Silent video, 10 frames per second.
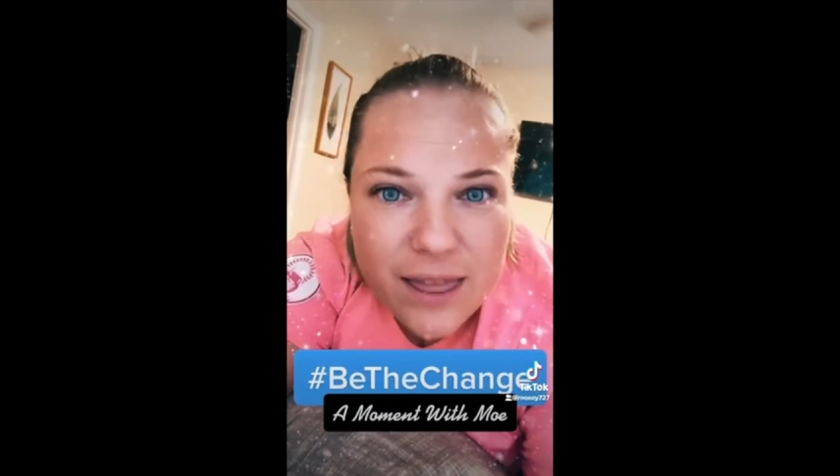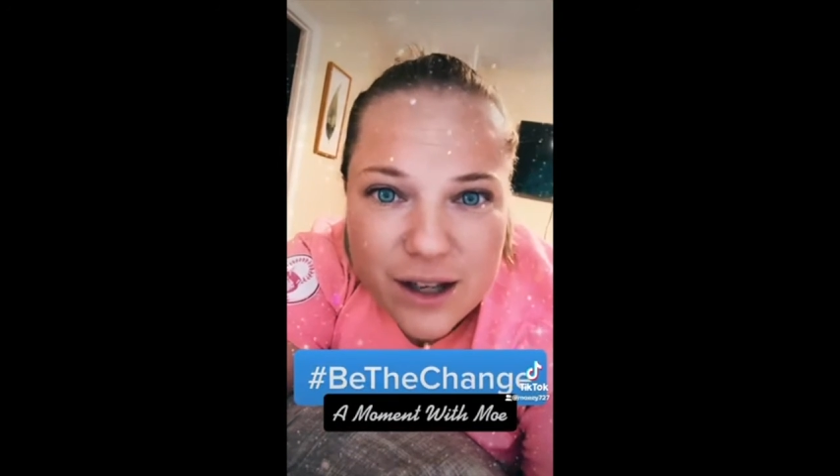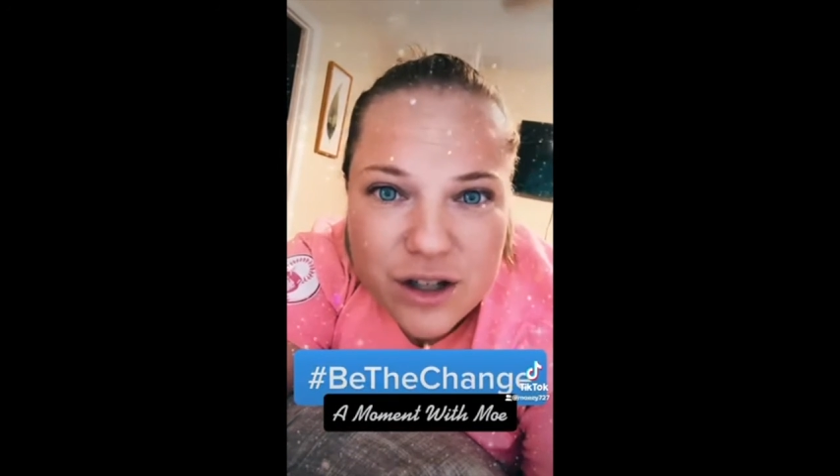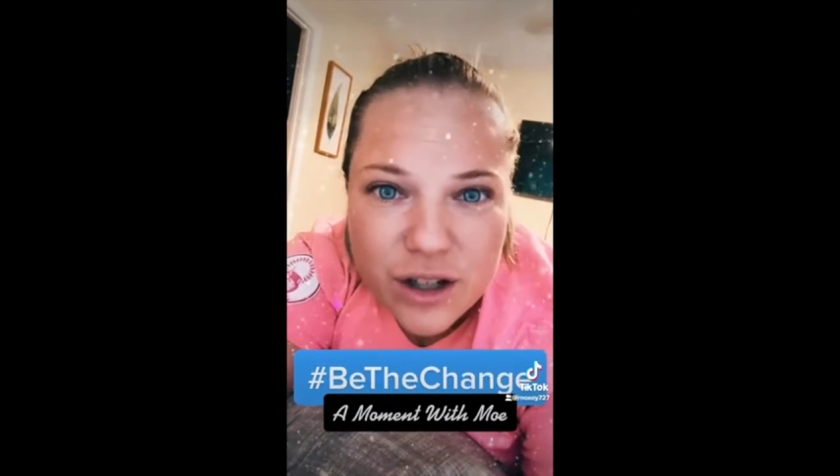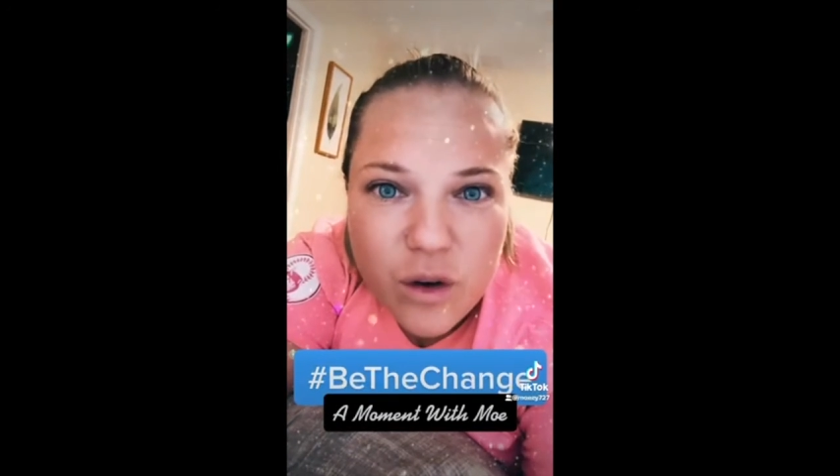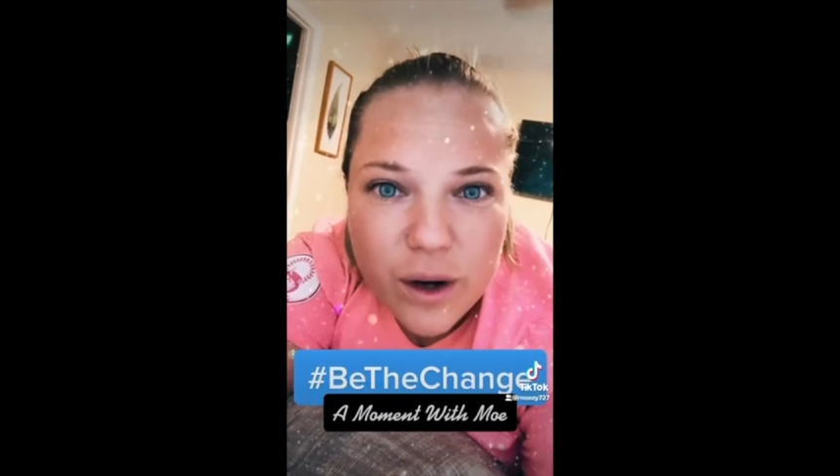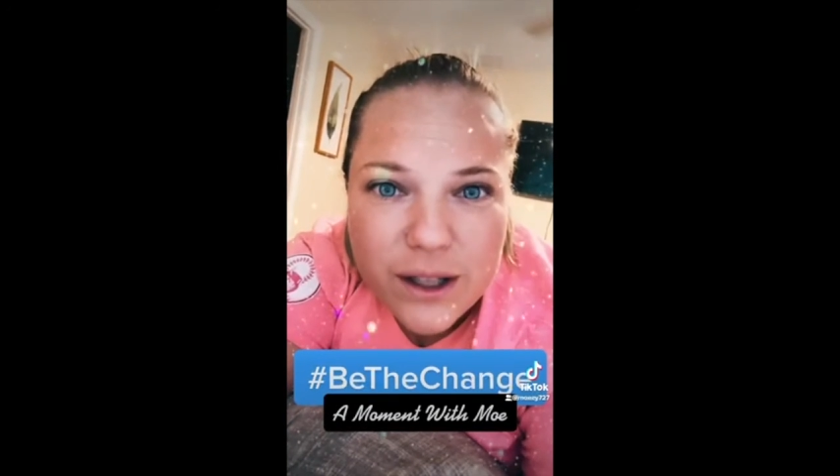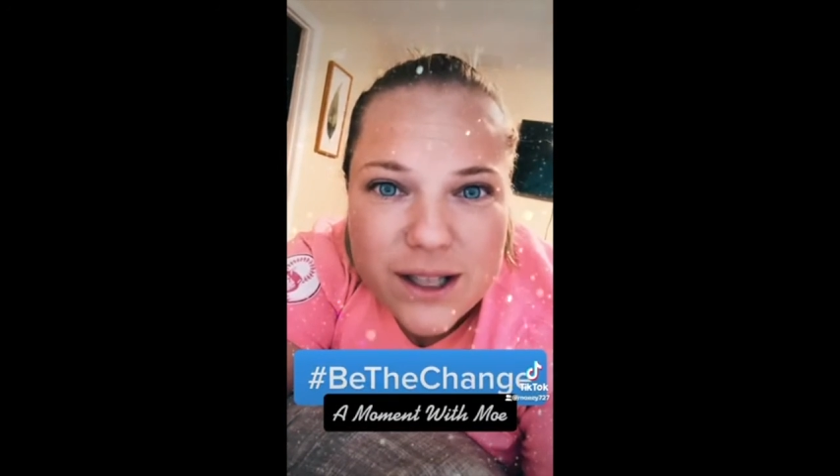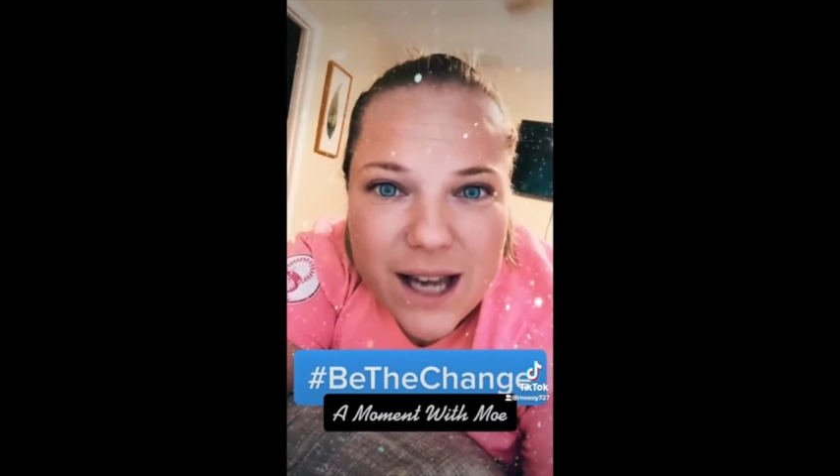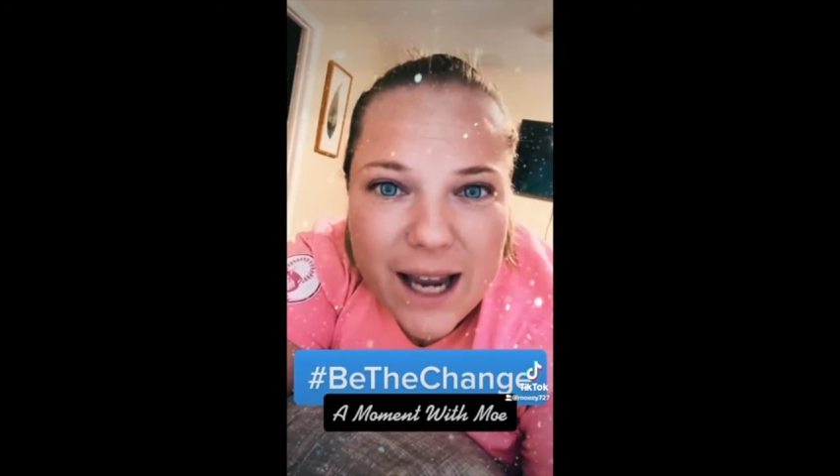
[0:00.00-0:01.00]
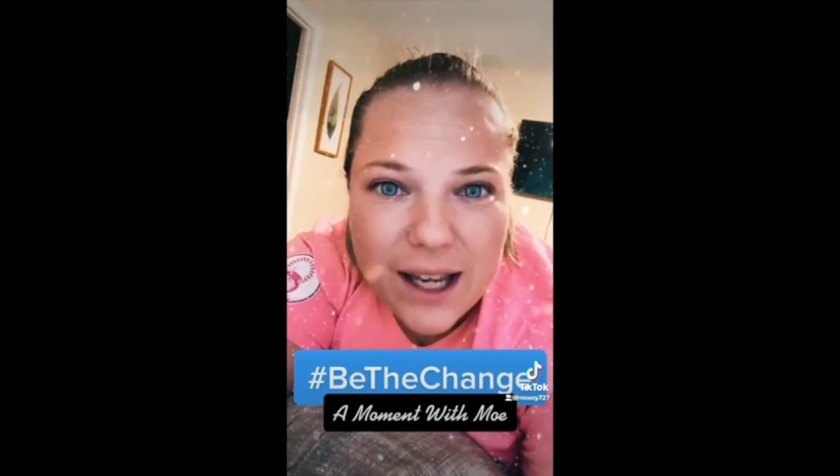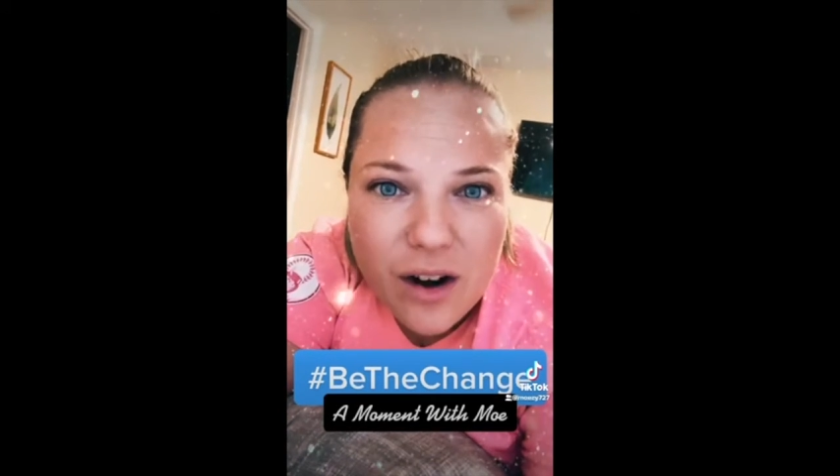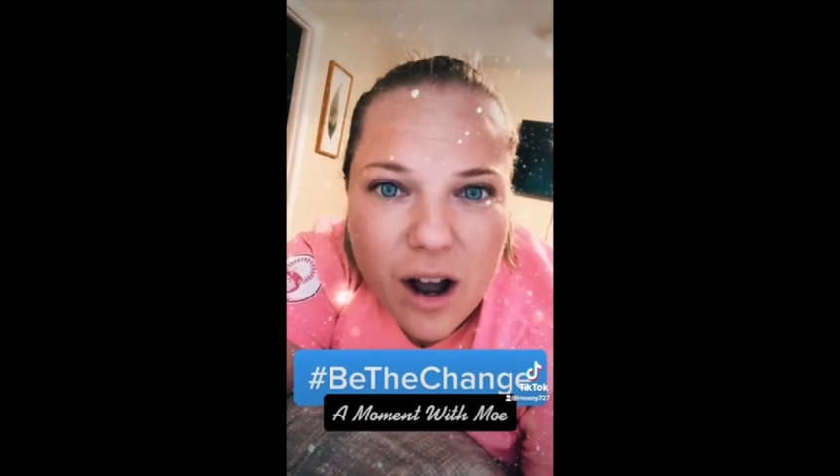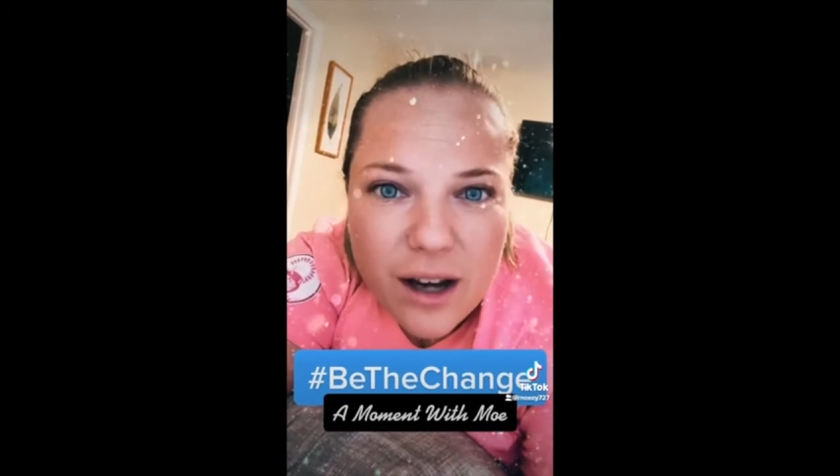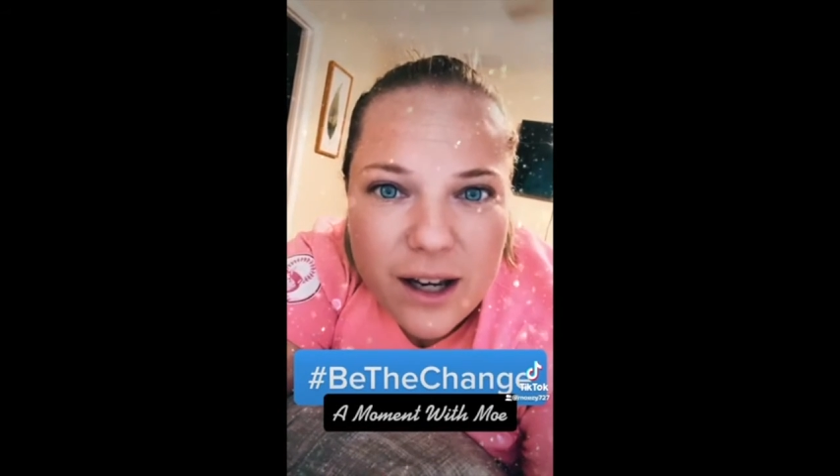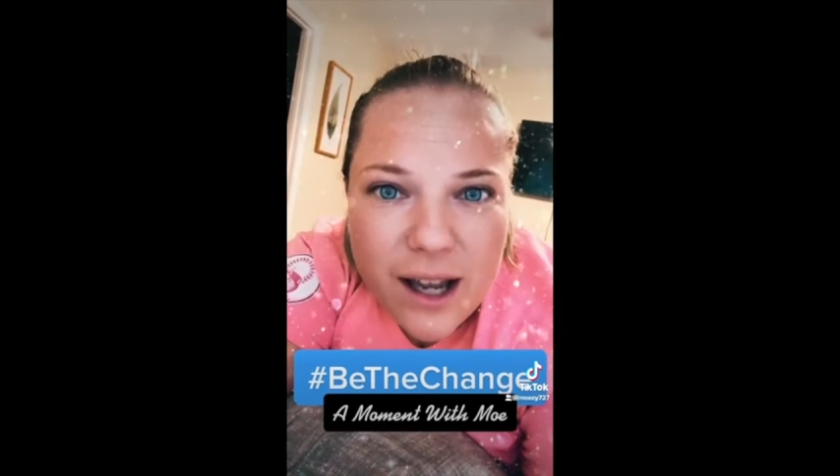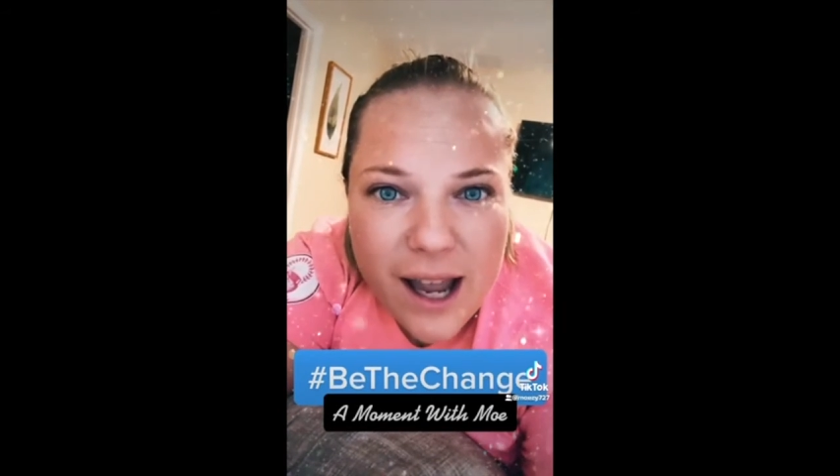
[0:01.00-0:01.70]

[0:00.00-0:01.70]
that you're going to take it on